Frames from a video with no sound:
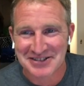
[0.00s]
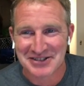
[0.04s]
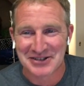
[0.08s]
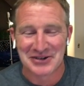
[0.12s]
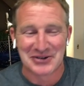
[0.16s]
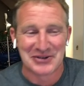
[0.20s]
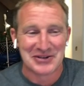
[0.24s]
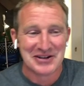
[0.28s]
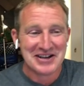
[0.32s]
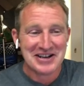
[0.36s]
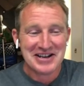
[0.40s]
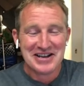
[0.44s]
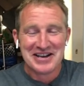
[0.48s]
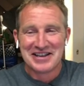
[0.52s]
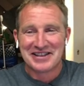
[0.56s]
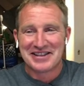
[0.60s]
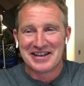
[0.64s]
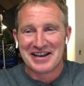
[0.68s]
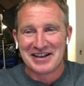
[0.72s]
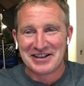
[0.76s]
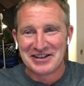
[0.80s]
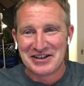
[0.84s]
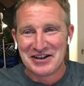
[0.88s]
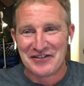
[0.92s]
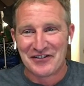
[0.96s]
So
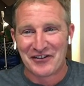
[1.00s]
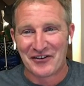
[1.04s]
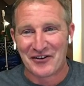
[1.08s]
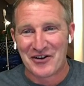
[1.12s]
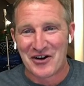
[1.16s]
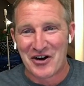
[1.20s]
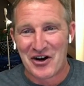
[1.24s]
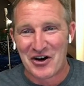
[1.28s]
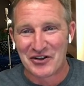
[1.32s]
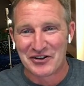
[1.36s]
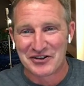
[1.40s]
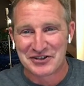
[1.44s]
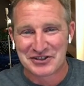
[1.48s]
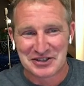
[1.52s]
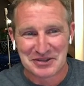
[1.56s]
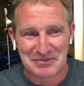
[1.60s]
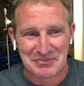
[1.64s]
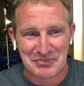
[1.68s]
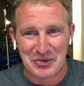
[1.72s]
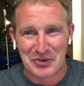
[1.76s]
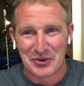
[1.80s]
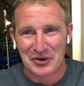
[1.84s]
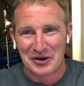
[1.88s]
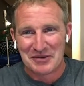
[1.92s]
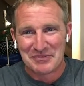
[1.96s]
thank you for all the
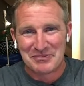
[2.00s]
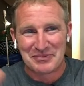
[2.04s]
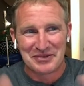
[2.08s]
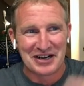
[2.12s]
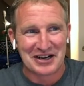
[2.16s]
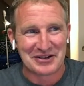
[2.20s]
support,